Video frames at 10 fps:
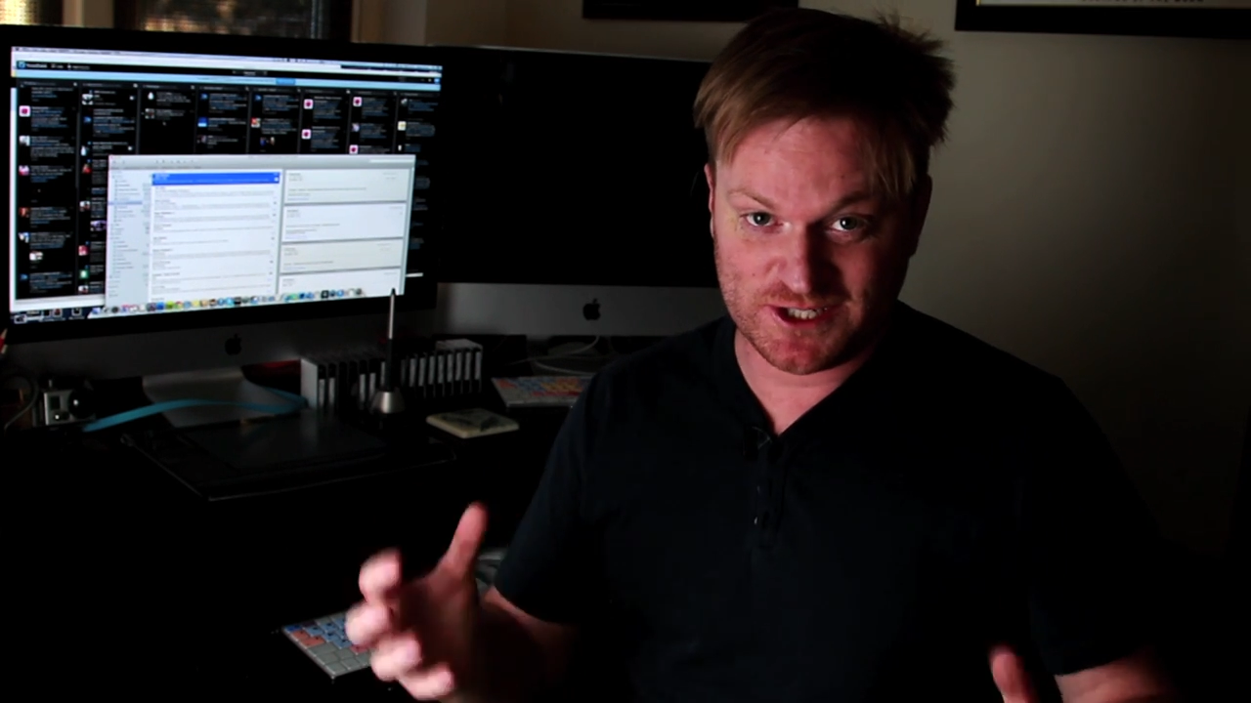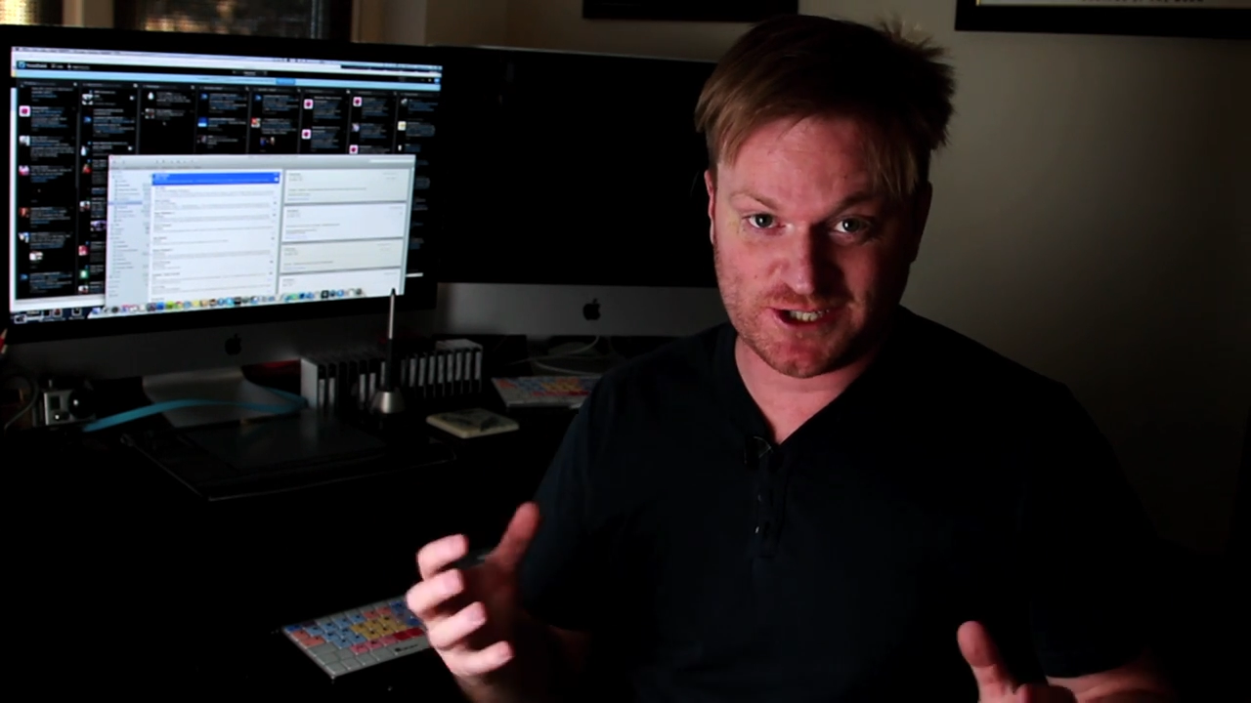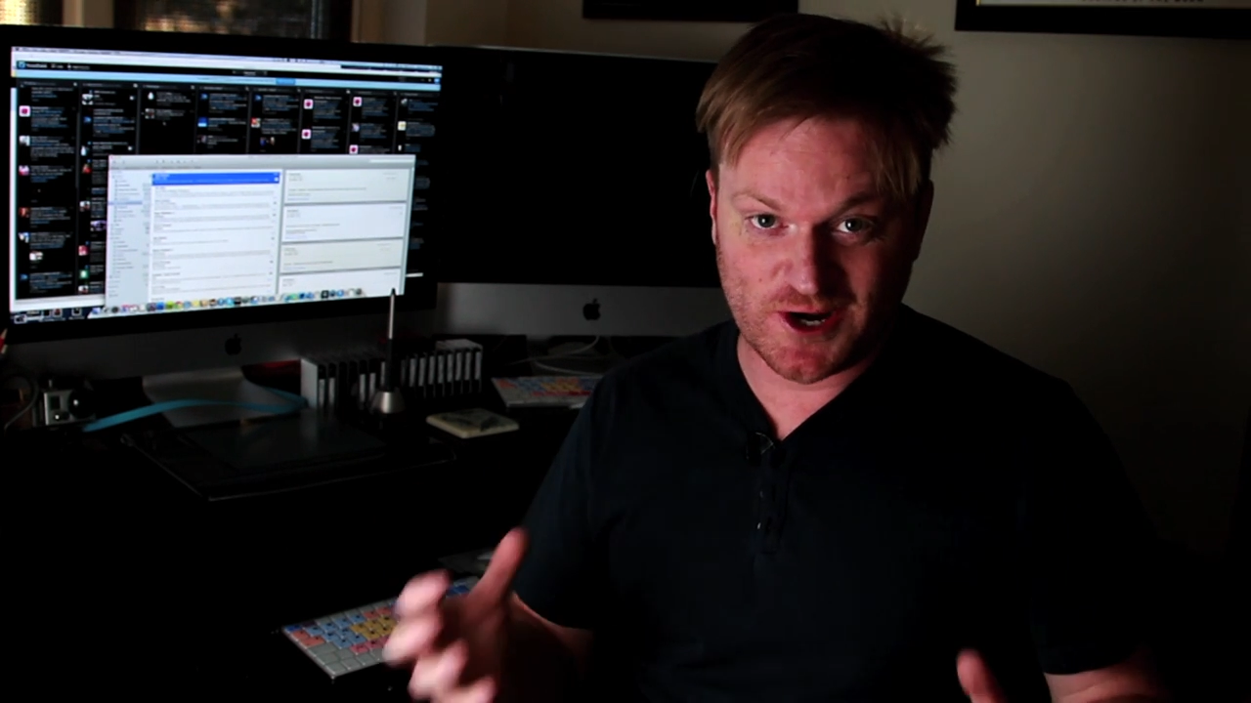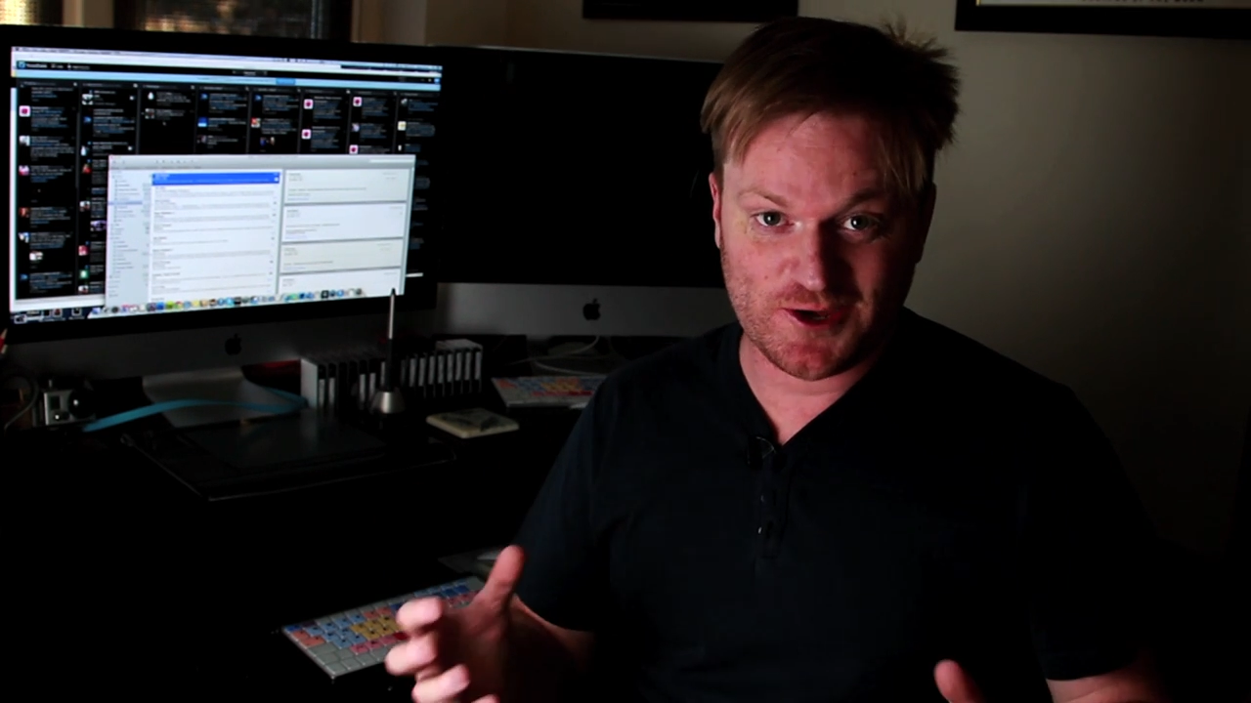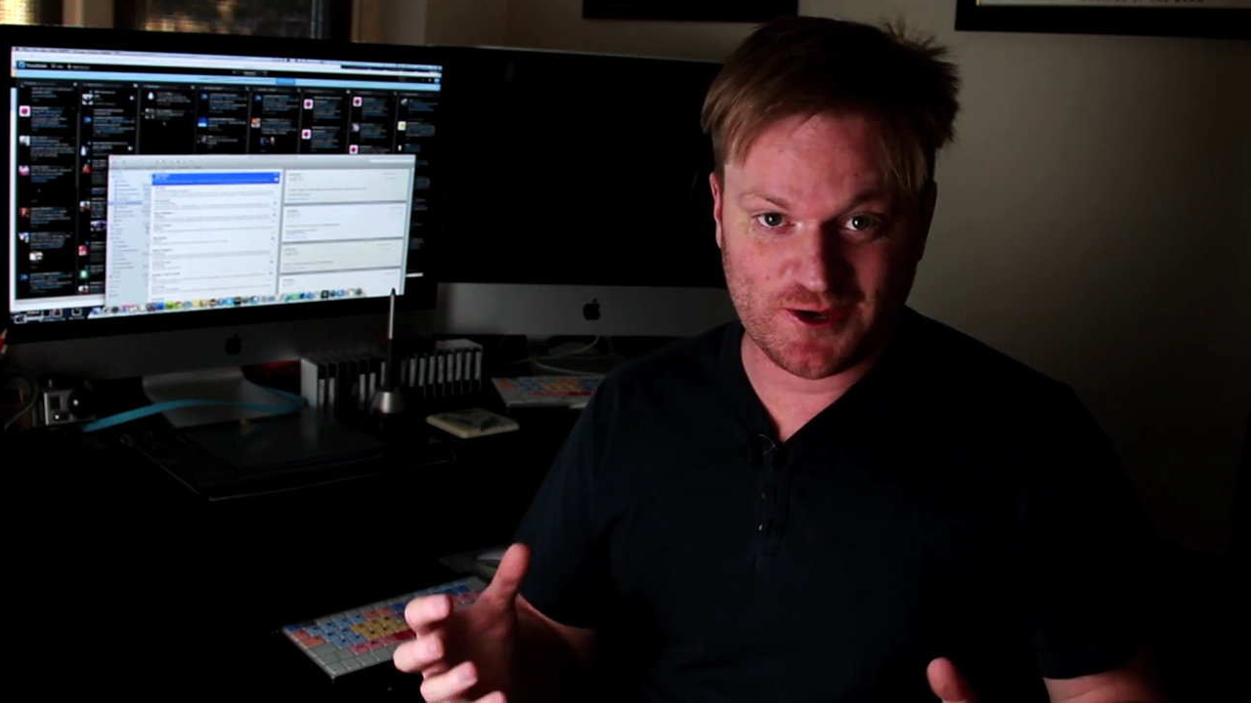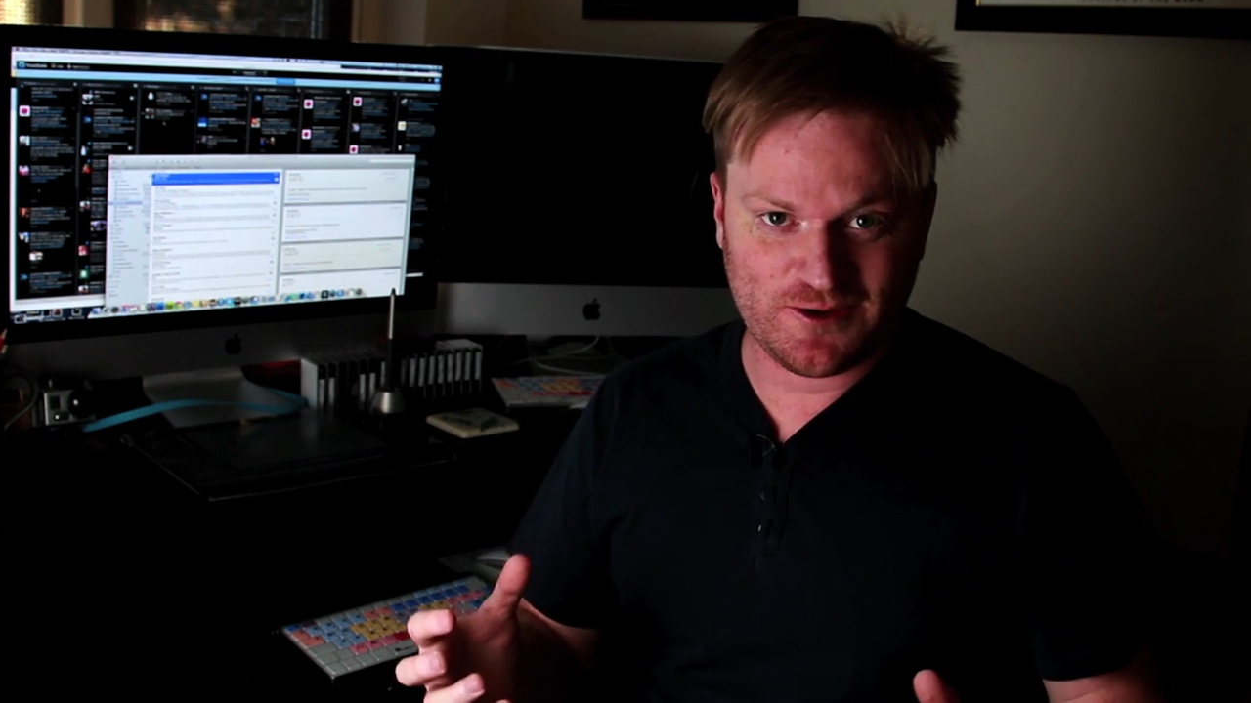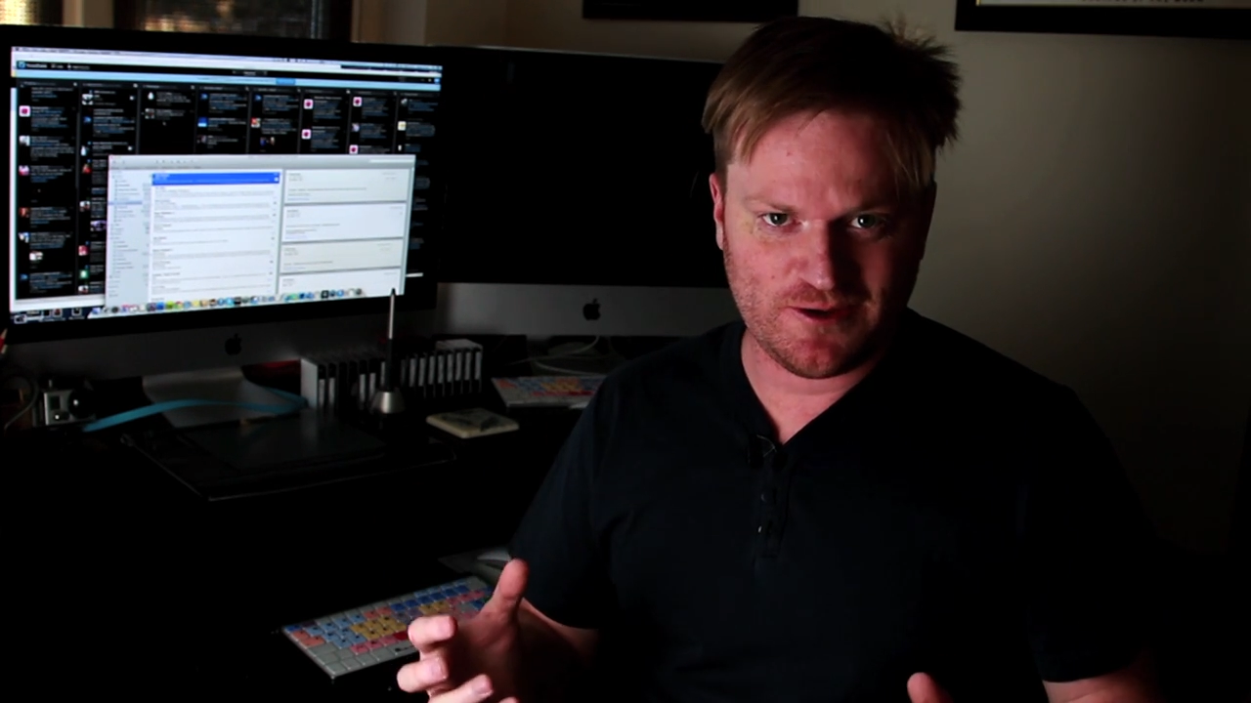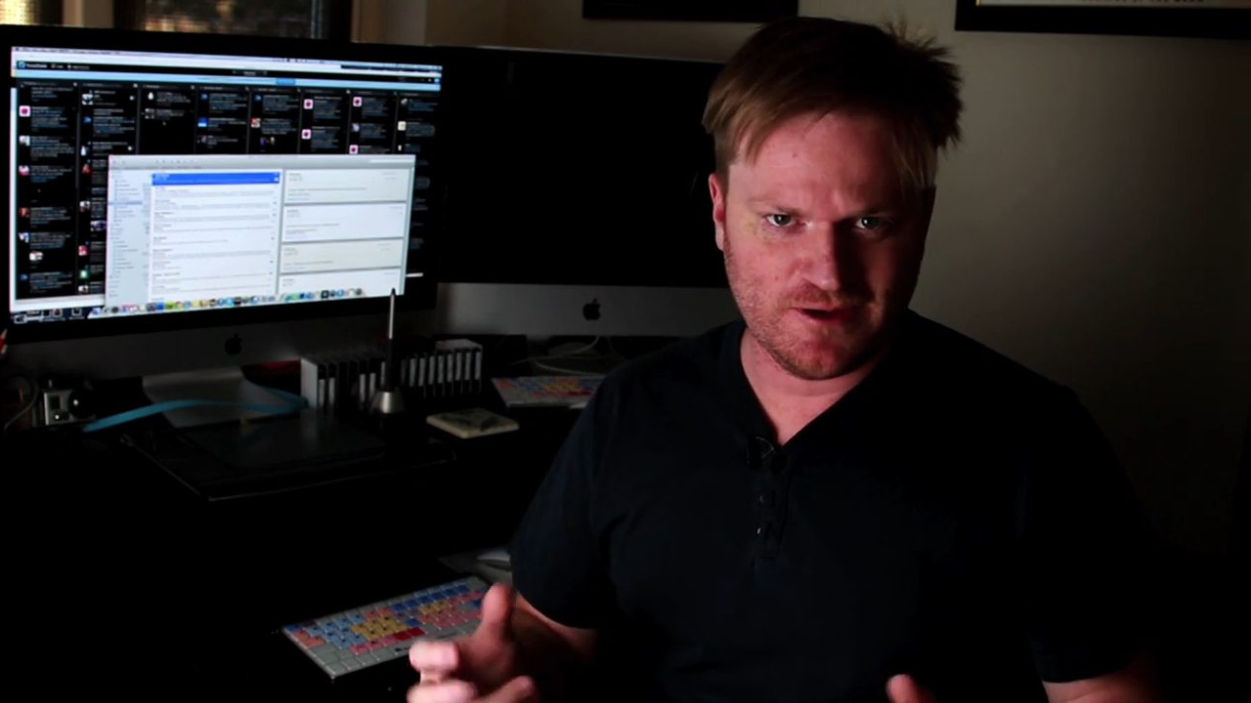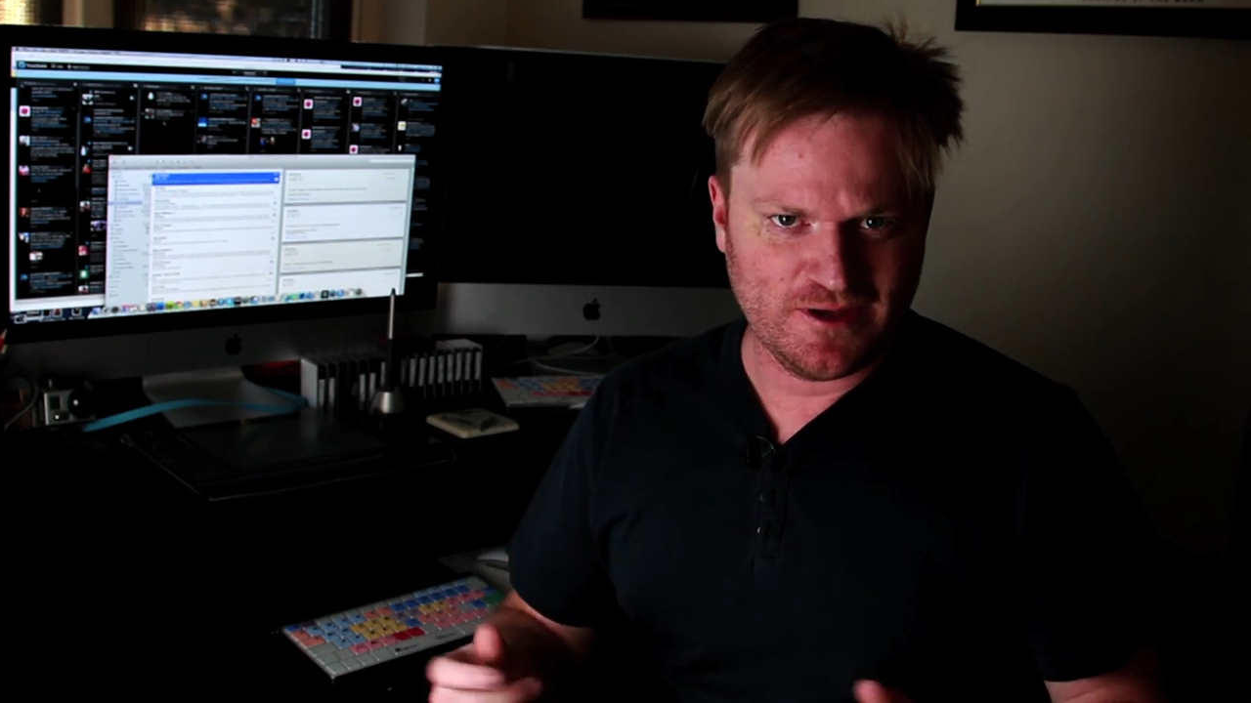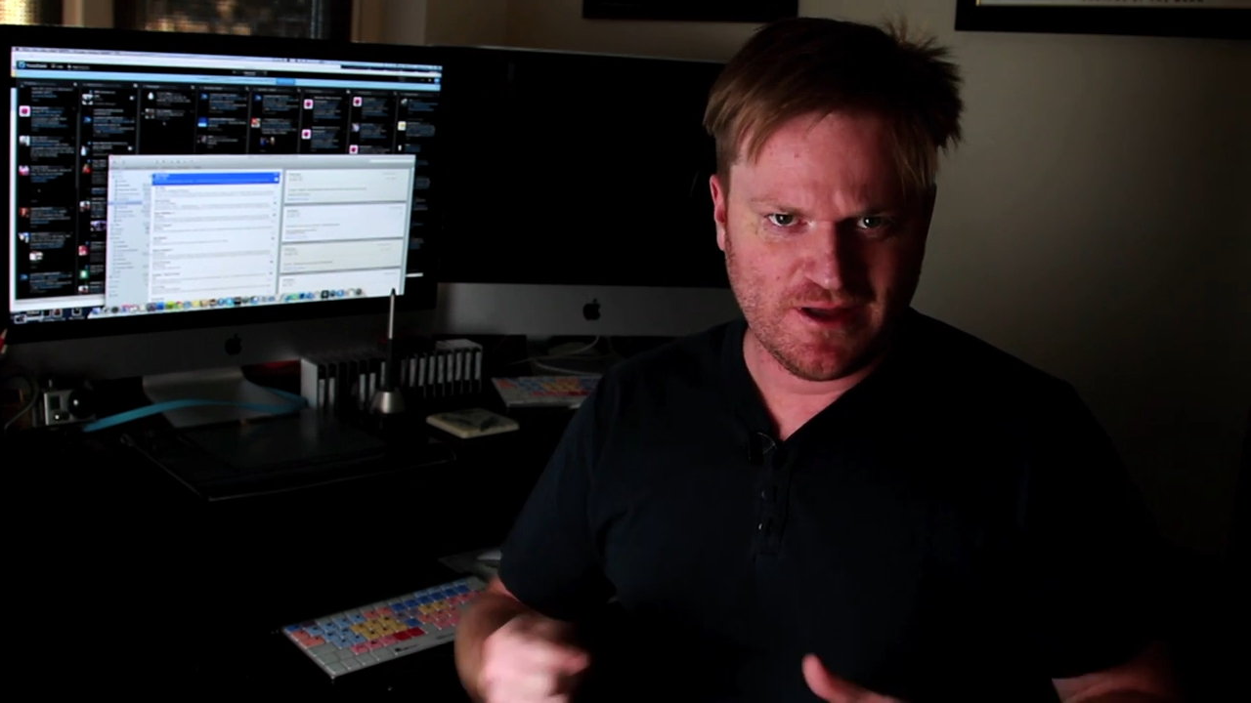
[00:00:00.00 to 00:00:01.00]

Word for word: to show you